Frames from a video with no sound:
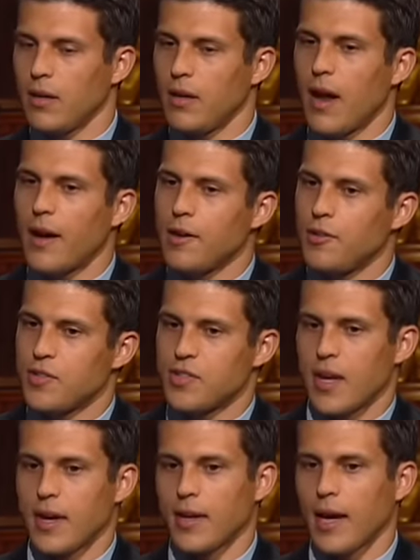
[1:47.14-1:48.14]
not
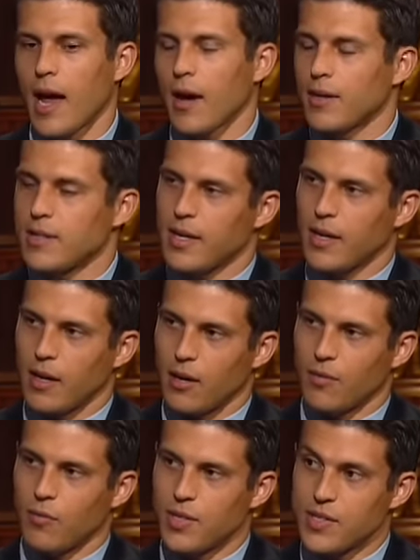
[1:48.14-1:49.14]
understanding how to take care
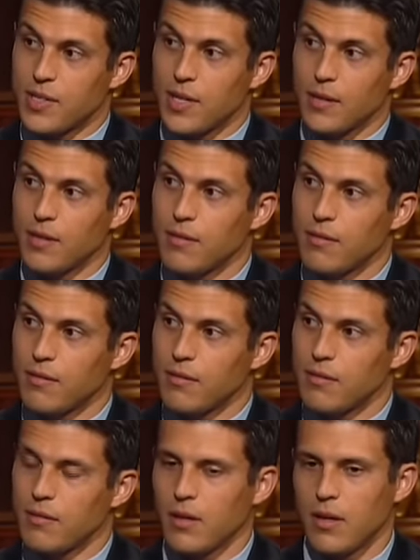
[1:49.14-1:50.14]
of one's teeth.
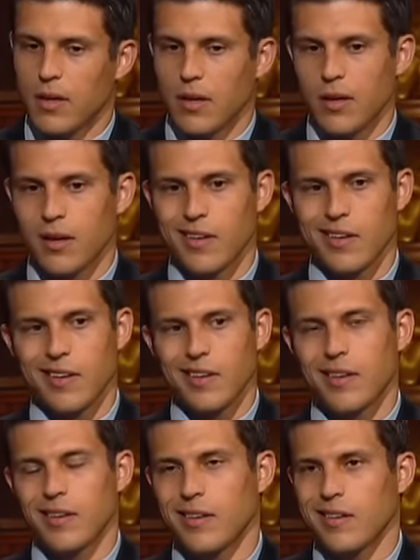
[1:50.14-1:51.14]
Okay.
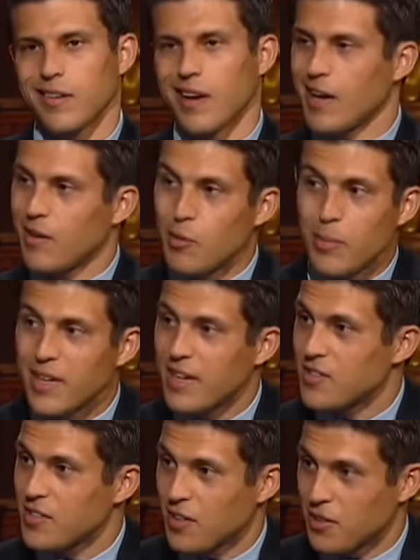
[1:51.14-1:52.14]
Not everybody
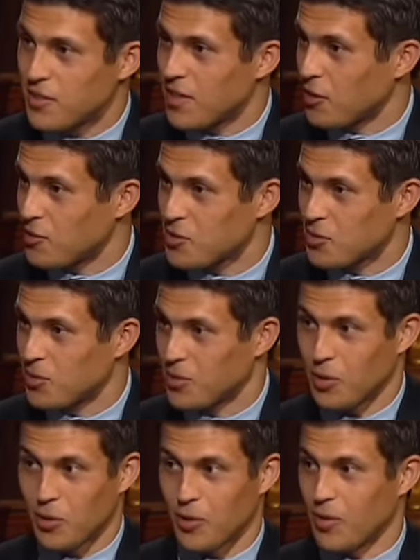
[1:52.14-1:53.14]
gets to go to dental school
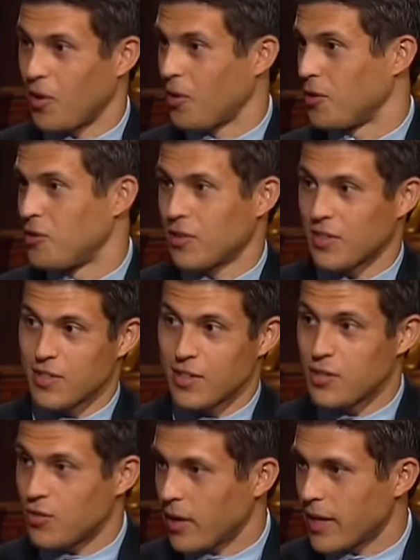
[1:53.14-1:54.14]
and learn all the tricks of
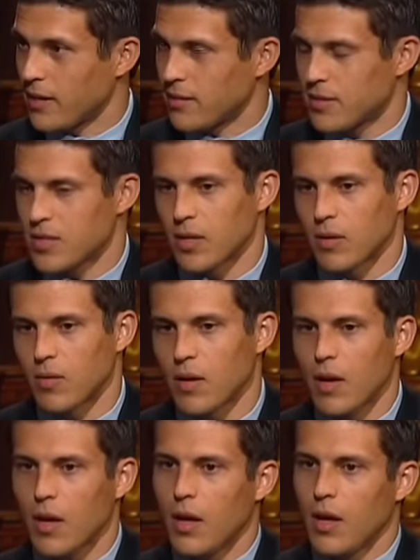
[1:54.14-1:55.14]
the trade. Right. So
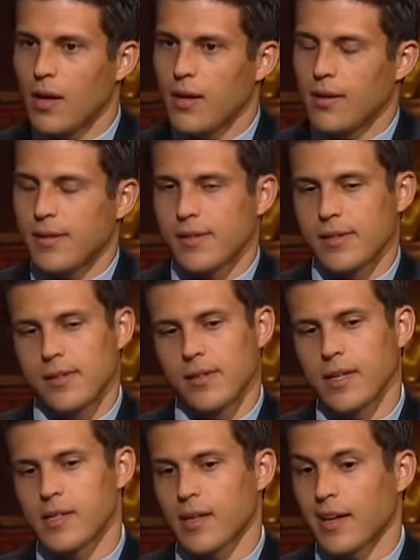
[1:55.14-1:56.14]

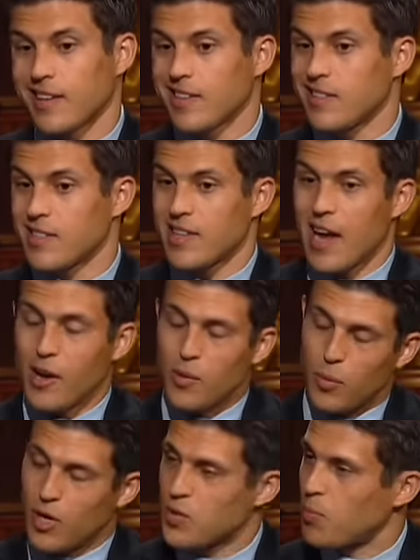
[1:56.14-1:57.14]
things like just how to
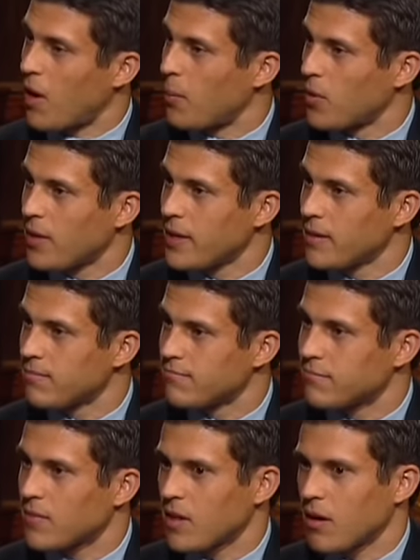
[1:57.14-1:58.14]
brush properly
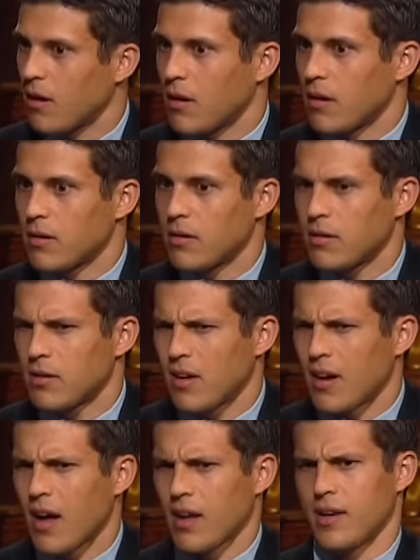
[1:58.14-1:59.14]
okay. are
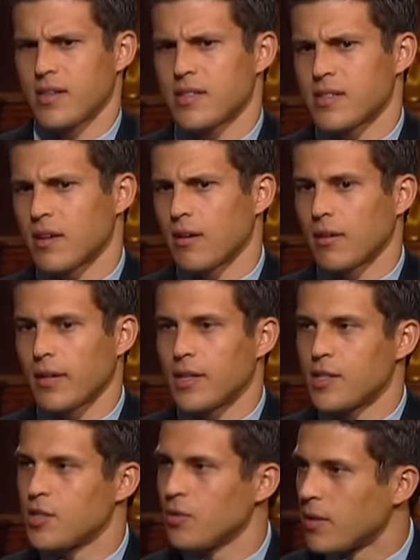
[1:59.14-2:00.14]
not necessarily
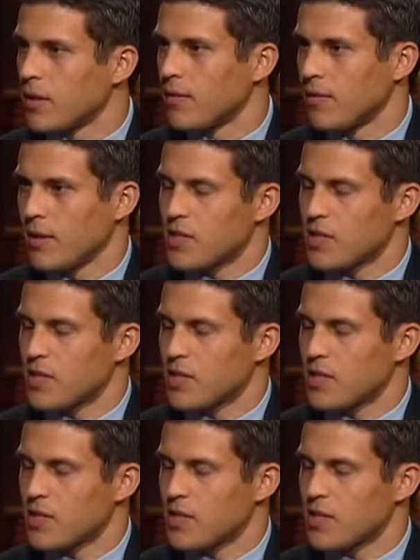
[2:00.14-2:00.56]
intuitive. Mm -hmm.